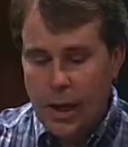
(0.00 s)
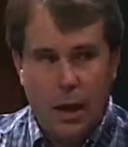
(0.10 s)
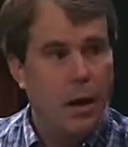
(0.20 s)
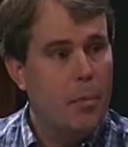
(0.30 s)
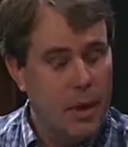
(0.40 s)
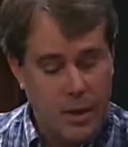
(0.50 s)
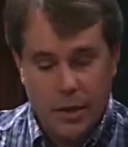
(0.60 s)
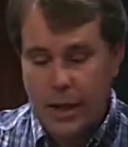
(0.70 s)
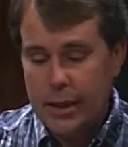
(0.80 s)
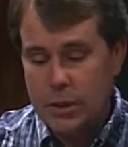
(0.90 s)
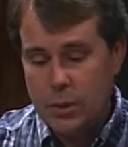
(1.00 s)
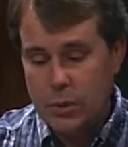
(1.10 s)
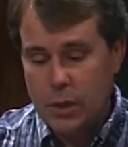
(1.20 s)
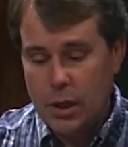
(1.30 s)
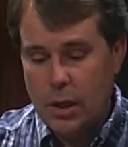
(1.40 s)
Gunner, uh, Mike Gunner mm -hmm. had mm-hmm.
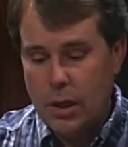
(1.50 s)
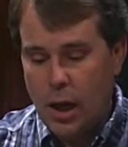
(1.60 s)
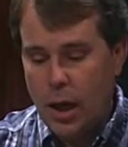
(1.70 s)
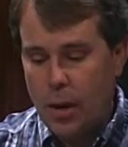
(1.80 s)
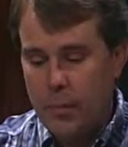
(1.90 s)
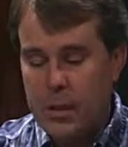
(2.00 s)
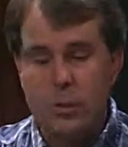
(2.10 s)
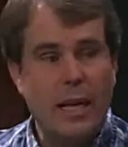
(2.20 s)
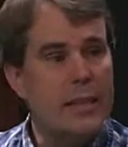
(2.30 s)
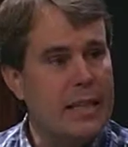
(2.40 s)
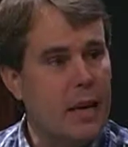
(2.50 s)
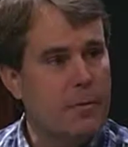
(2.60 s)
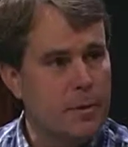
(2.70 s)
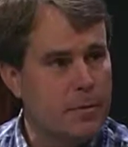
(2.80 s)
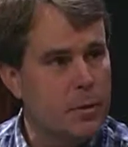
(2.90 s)
to. Uh, um, he was out of town
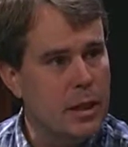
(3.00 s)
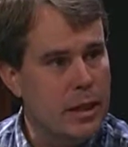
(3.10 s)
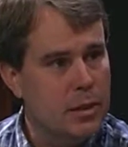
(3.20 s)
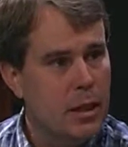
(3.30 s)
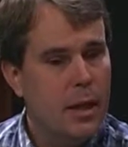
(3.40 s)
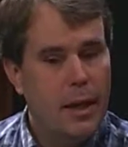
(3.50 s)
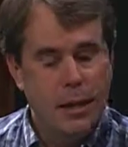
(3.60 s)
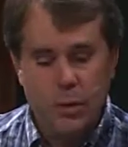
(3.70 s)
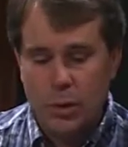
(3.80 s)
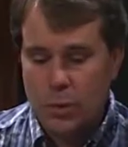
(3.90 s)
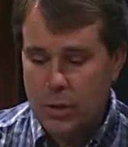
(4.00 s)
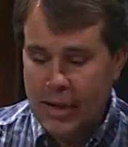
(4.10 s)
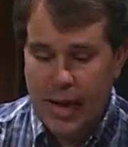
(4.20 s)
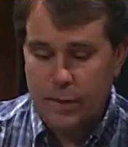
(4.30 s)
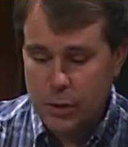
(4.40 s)
for a few days, and so the
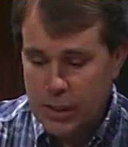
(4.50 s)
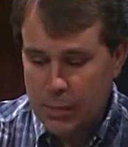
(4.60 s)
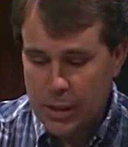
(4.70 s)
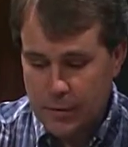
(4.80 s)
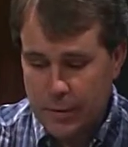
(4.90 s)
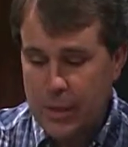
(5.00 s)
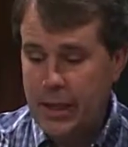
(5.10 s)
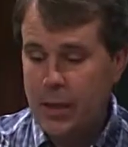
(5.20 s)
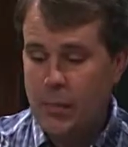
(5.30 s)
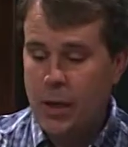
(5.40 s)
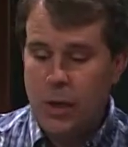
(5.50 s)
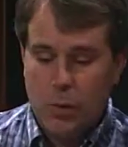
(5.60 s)
gaffer stepped in for him.